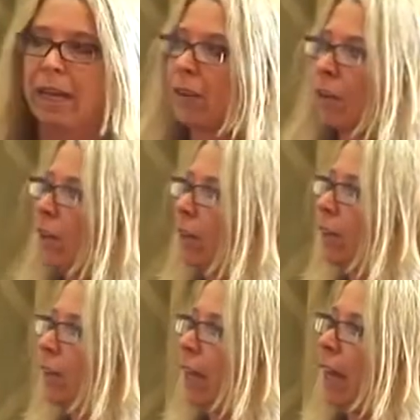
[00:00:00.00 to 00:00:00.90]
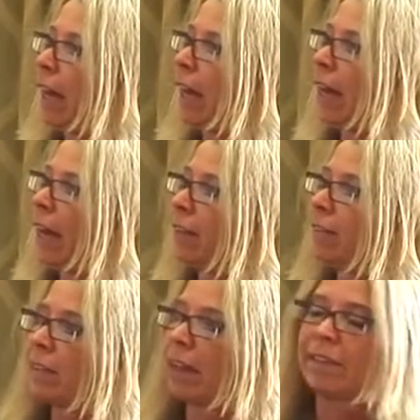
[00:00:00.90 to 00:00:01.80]
area.
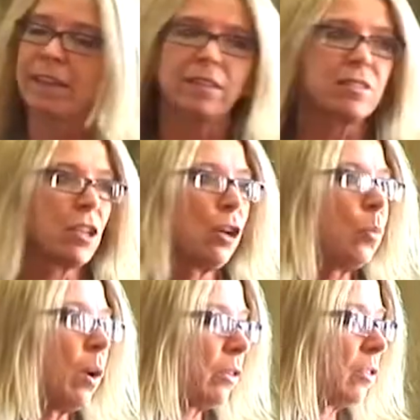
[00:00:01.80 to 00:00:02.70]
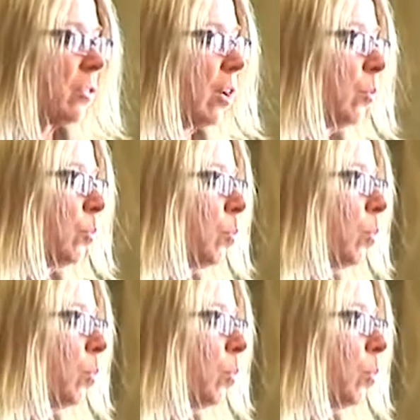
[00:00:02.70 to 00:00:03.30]
And then the so what. So